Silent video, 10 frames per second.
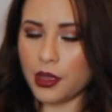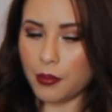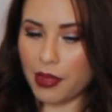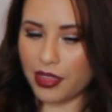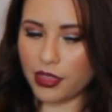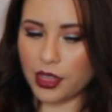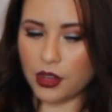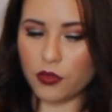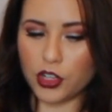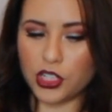
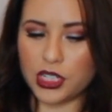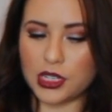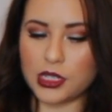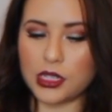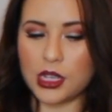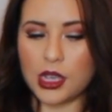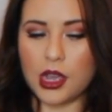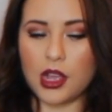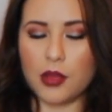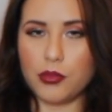method versus
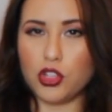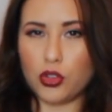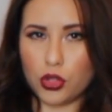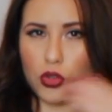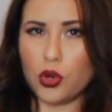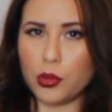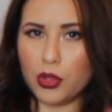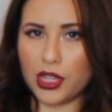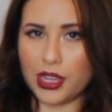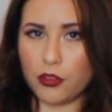the
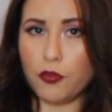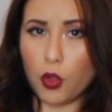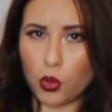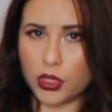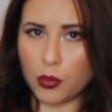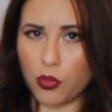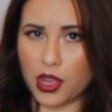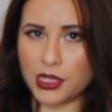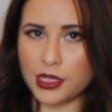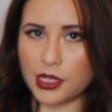normal fold up
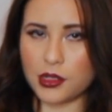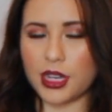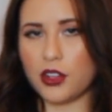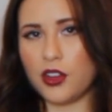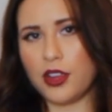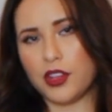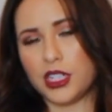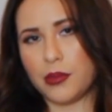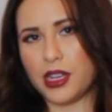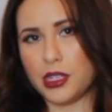ones, because I know every
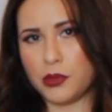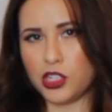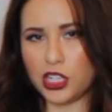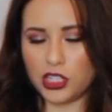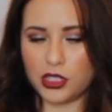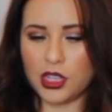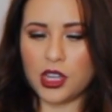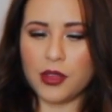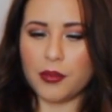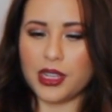time my husband changes
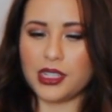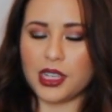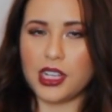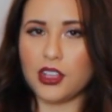my son,